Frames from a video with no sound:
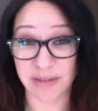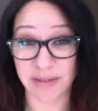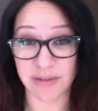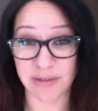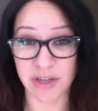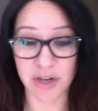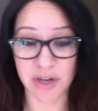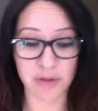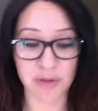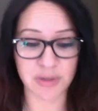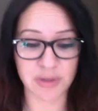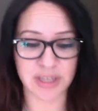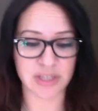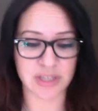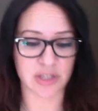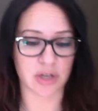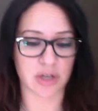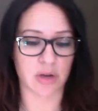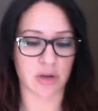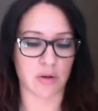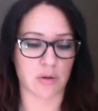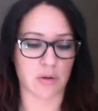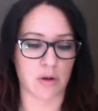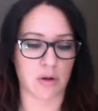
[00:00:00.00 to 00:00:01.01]
You don't need to
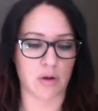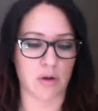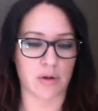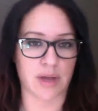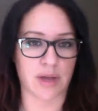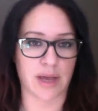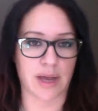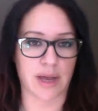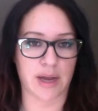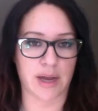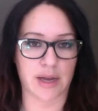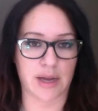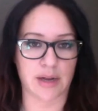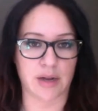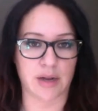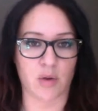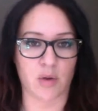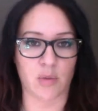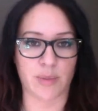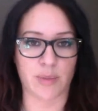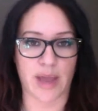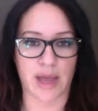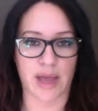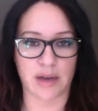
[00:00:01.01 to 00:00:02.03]
go, okay, I gotta hold
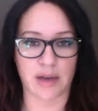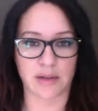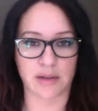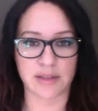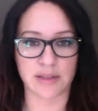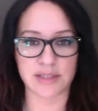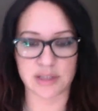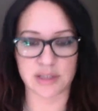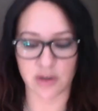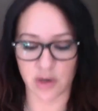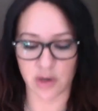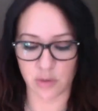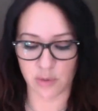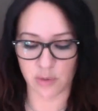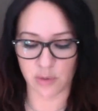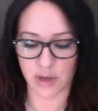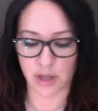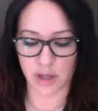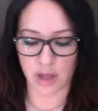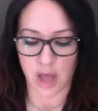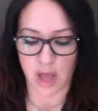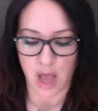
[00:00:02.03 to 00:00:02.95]
my hand on the steering wheel,